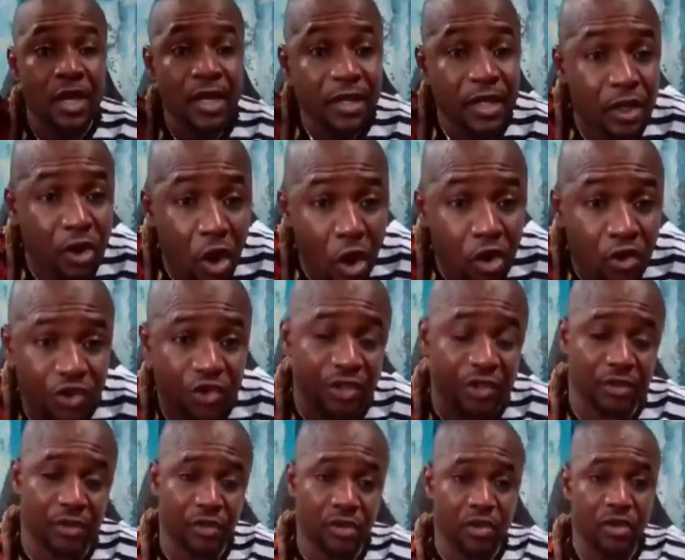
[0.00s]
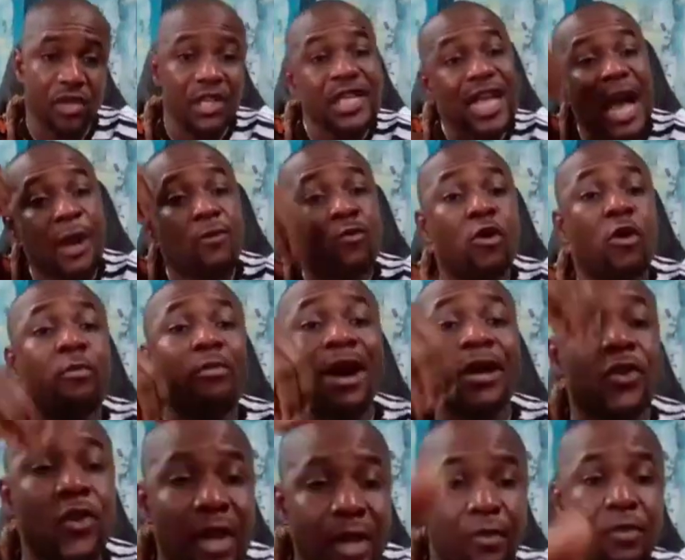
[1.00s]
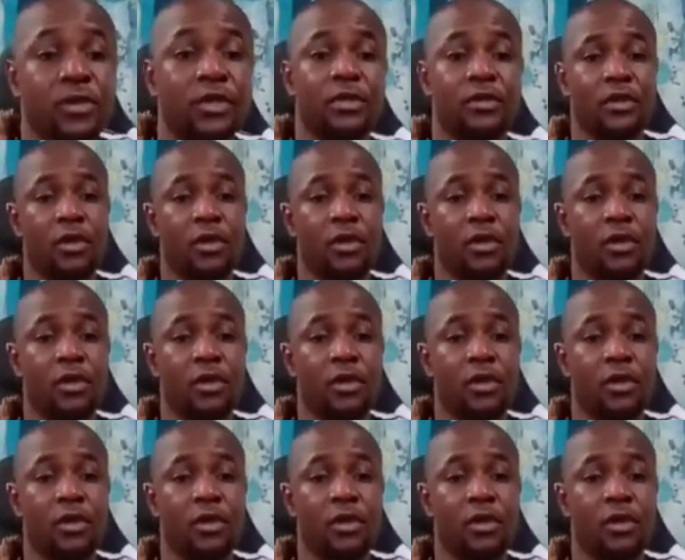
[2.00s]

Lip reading: the country, you go back the level.